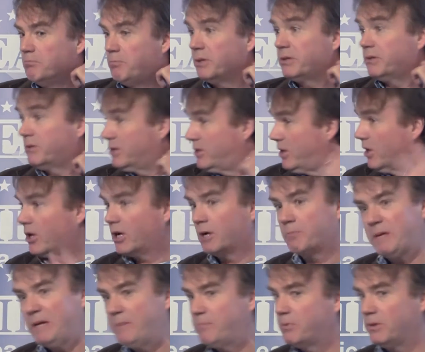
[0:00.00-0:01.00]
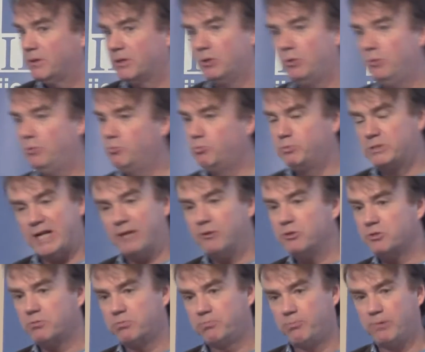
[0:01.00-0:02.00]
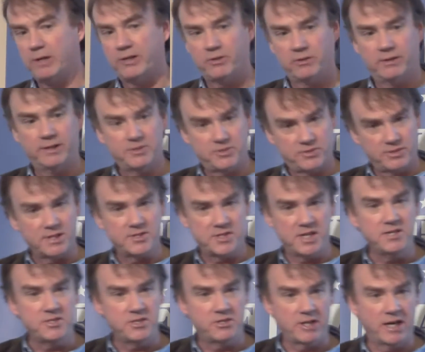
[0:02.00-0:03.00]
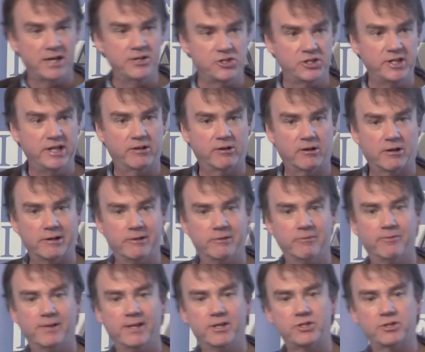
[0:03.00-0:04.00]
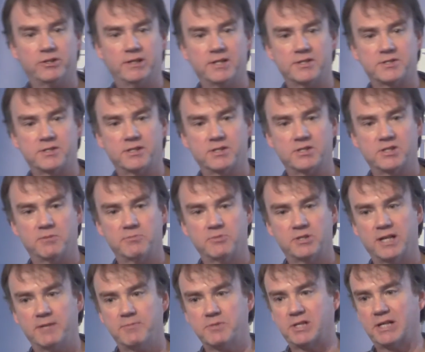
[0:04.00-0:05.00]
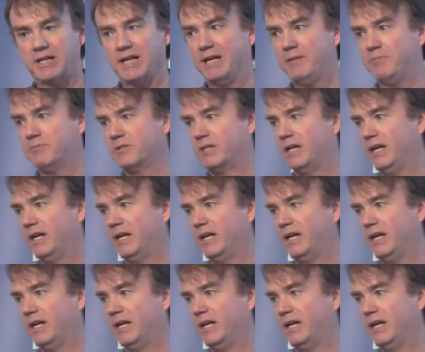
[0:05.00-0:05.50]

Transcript: But there are people who doubt whether it's as easy to engineer higher inflation as is sometimes claimed.